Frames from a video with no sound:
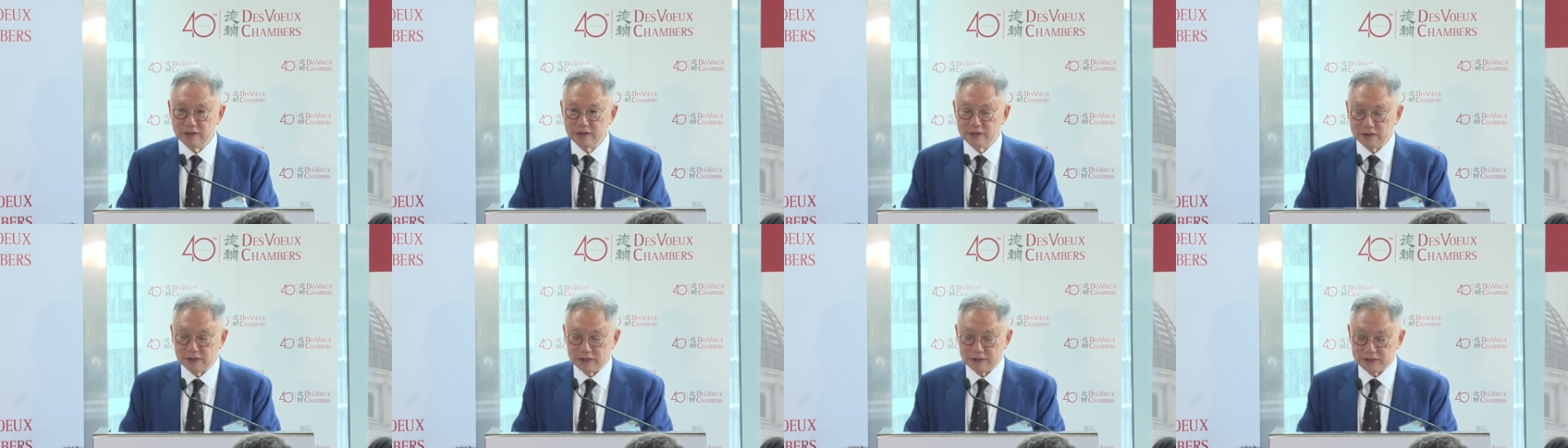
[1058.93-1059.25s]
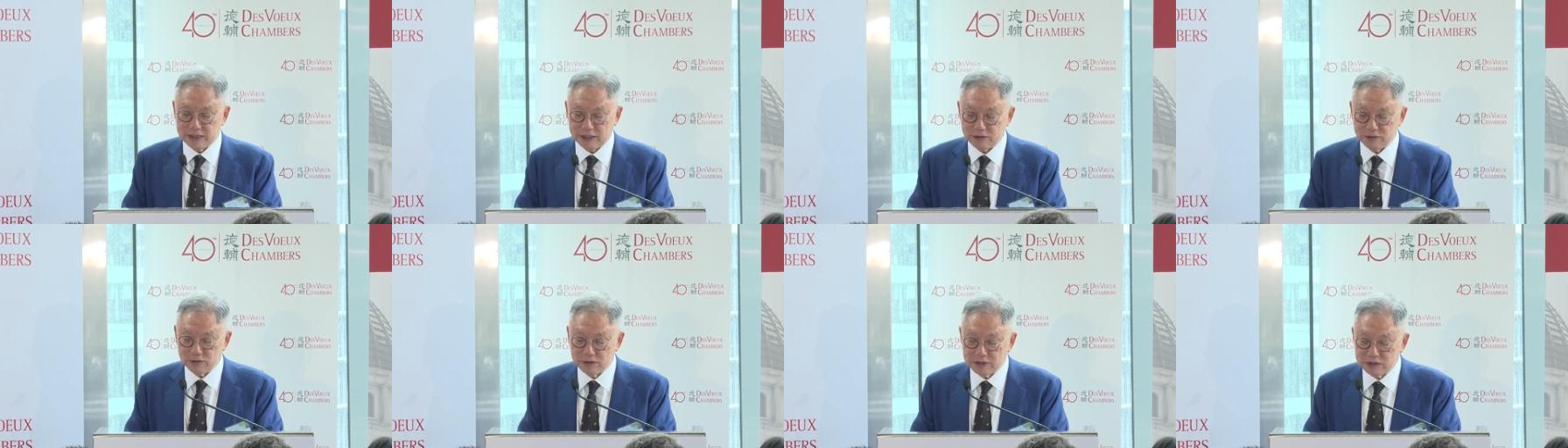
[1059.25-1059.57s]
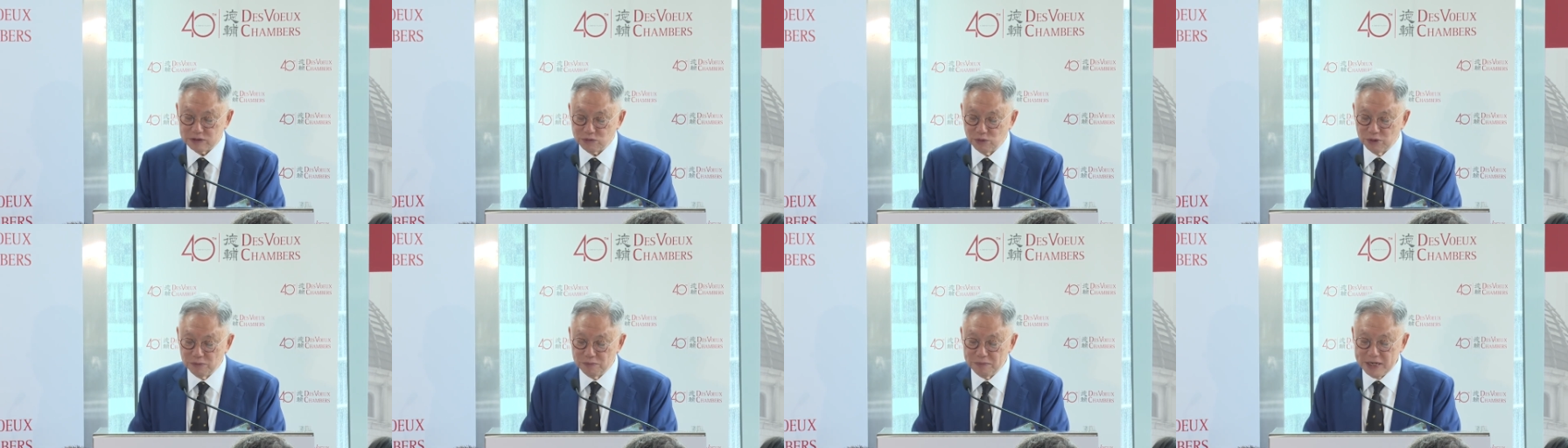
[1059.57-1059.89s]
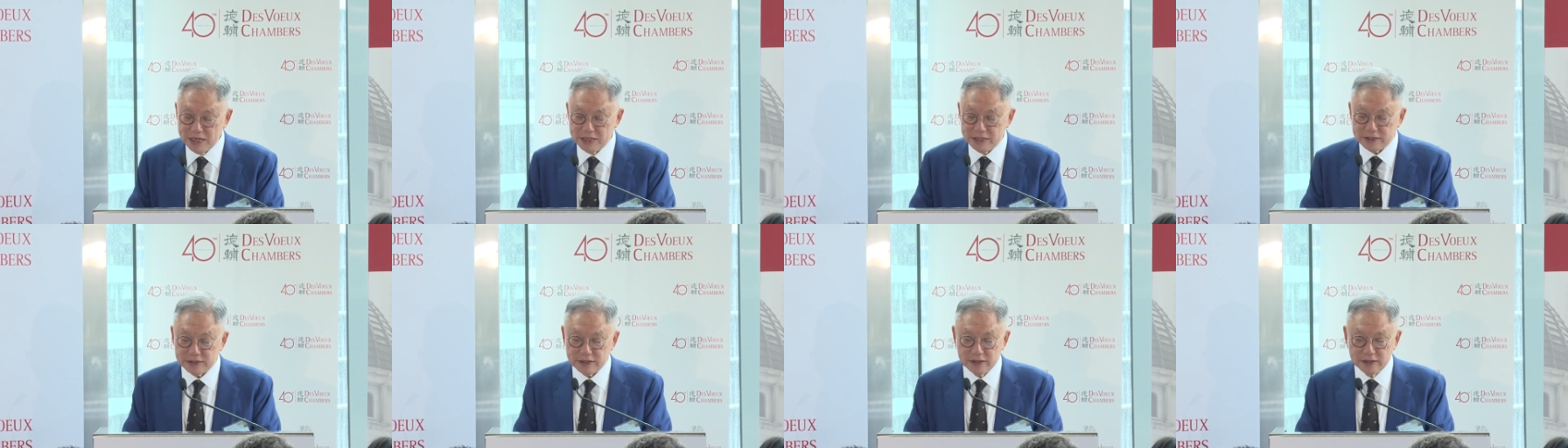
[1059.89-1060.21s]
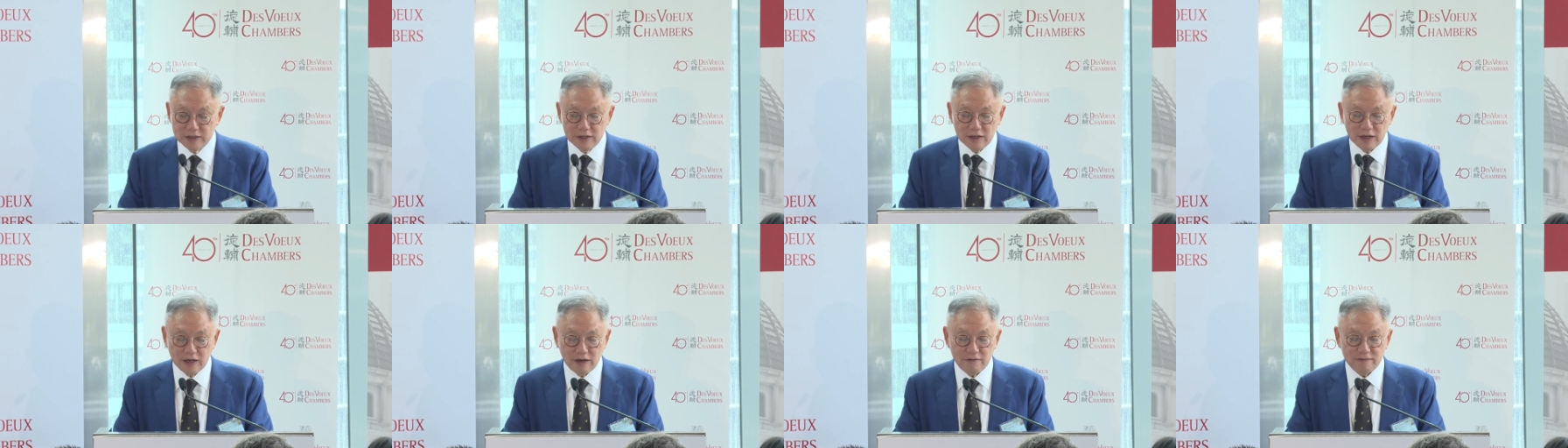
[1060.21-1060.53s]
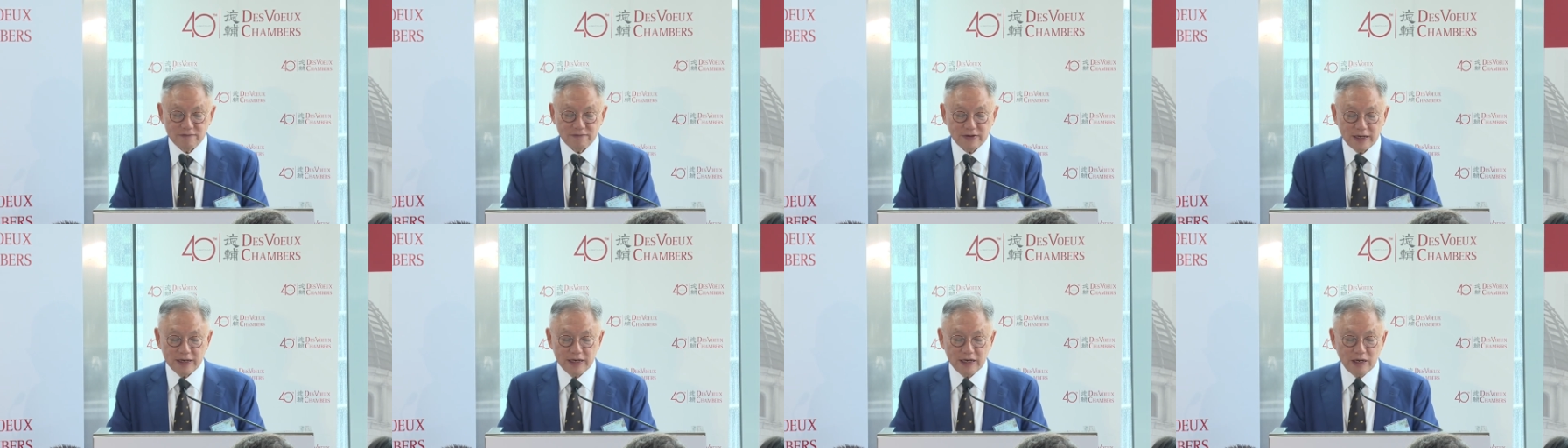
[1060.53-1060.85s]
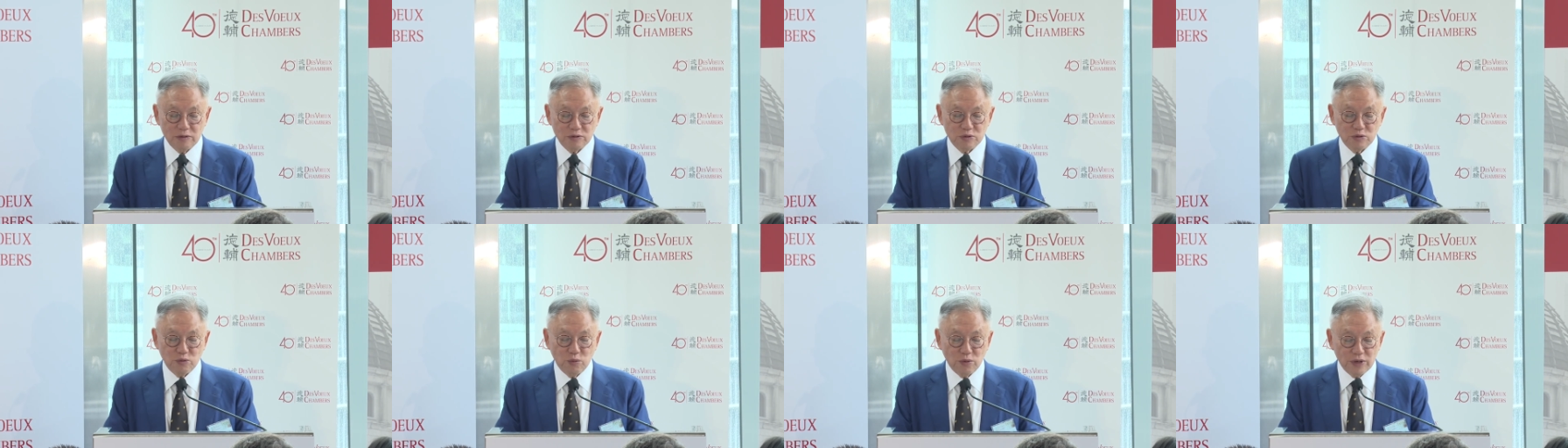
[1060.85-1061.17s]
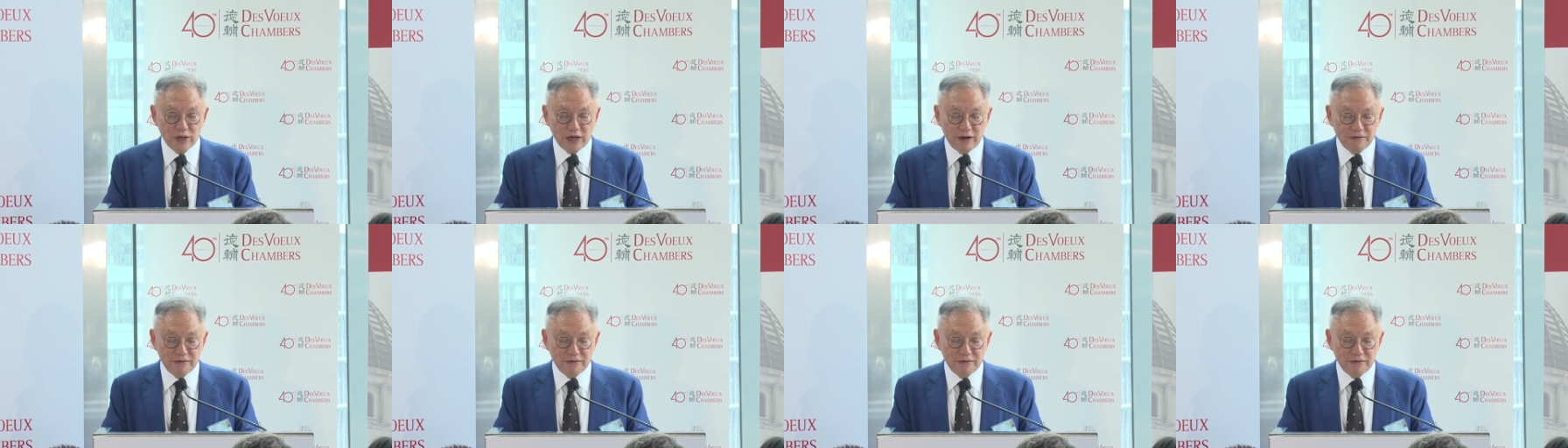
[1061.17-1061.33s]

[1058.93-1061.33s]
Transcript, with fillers: the judges will meet and find out what